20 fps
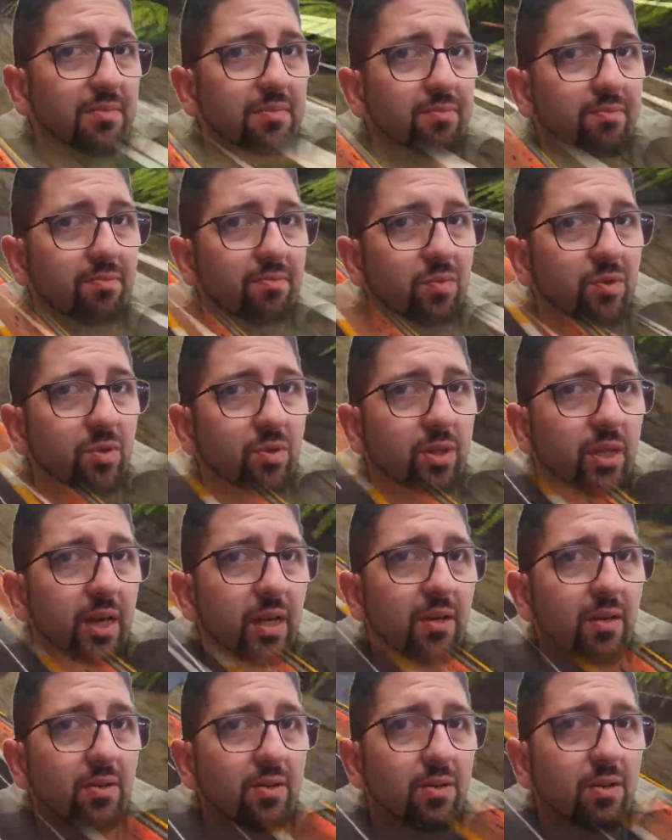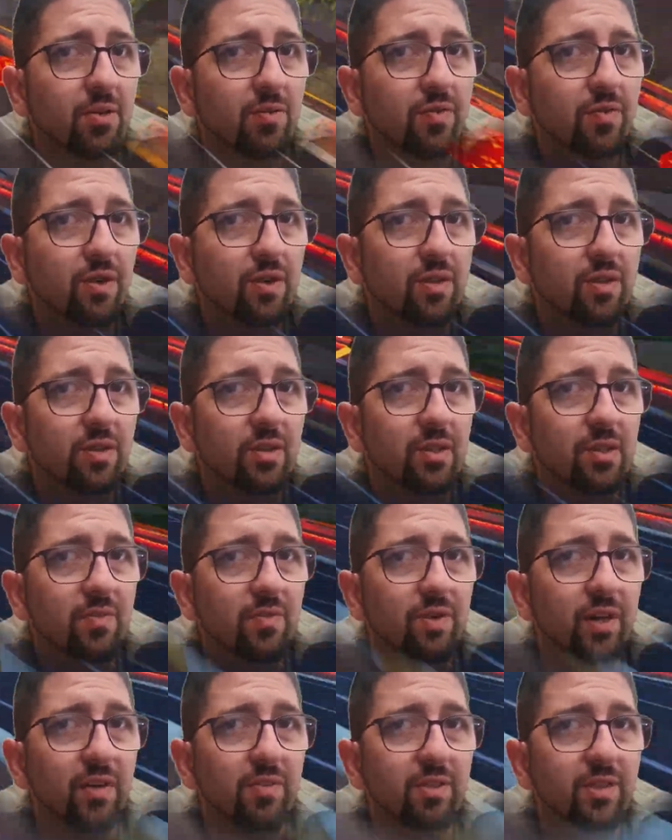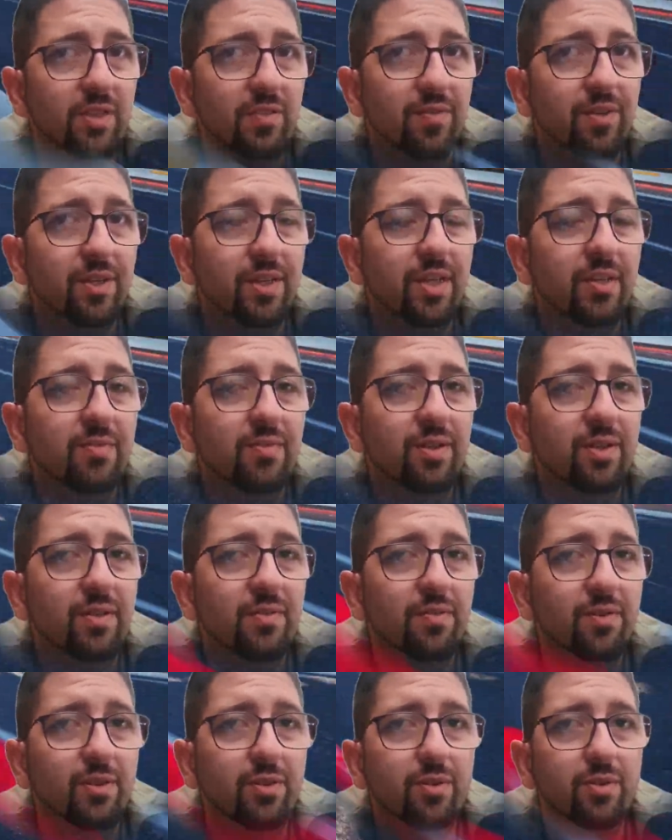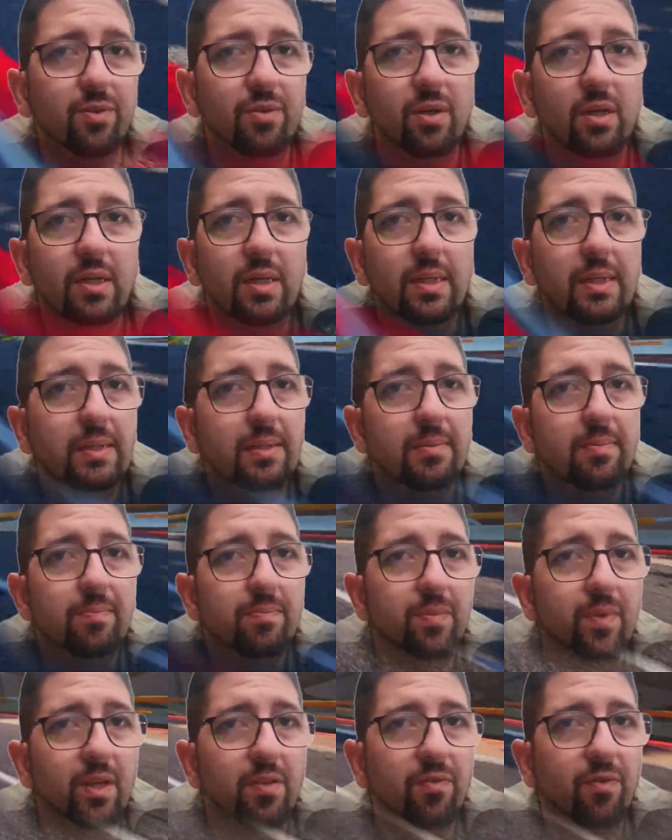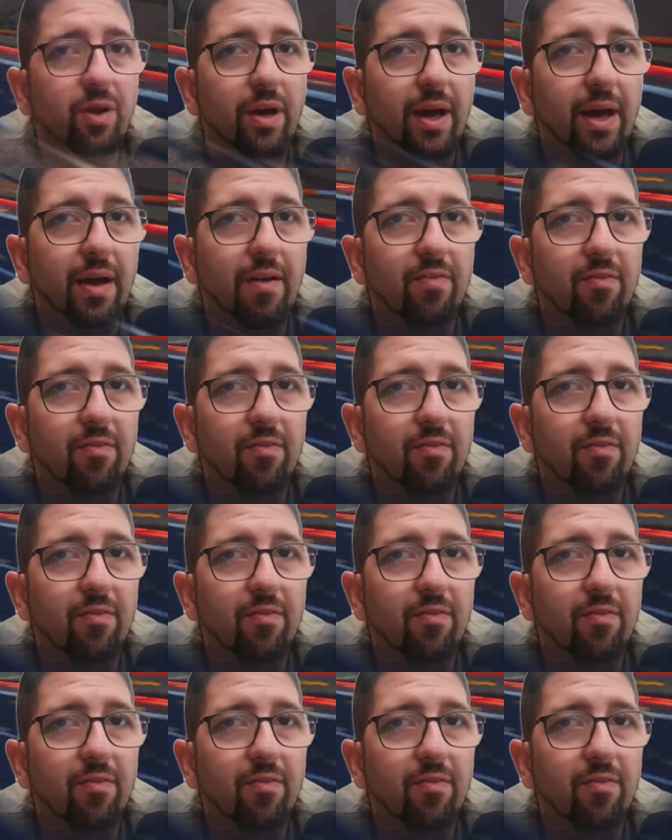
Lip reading: You cannot go faster than 570, even if you have,